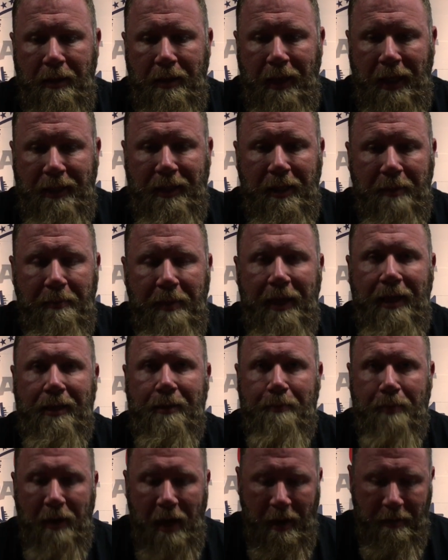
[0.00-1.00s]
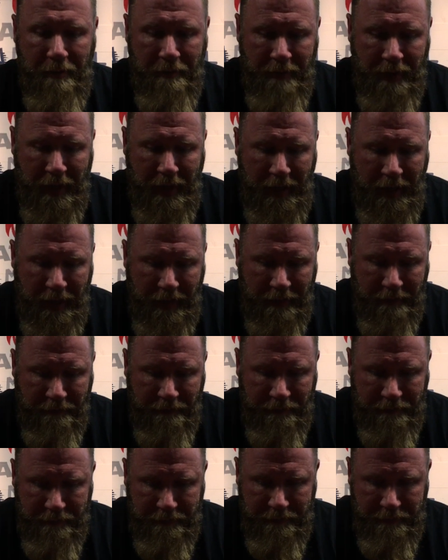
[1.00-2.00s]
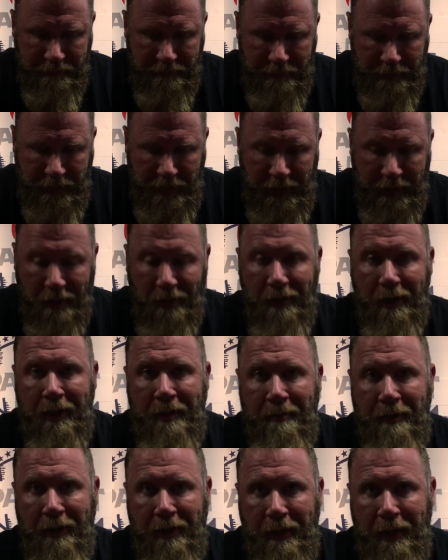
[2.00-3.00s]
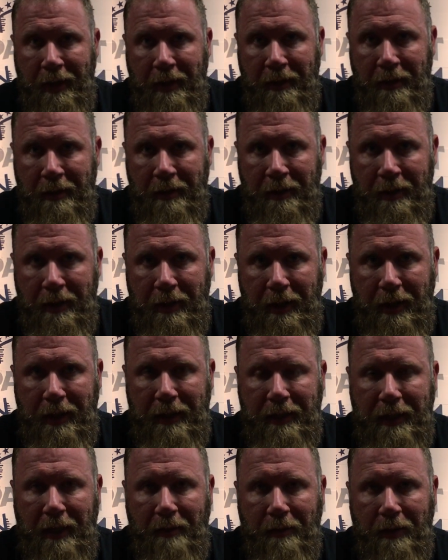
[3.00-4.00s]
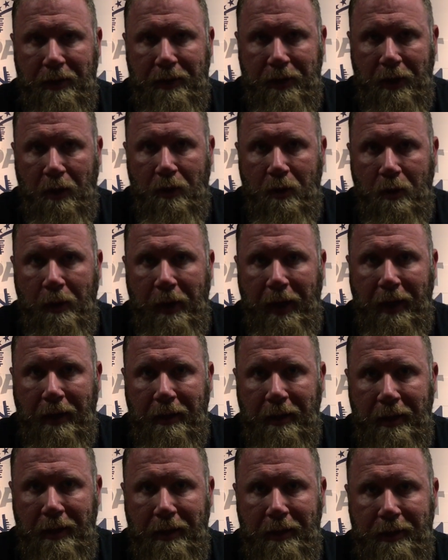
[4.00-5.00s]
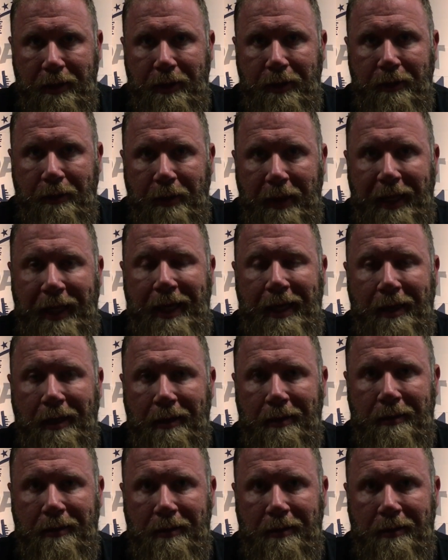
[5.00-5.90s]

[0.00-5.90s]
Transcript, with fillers: That's the biggest problem that I have in our community, is that we're so quick to eat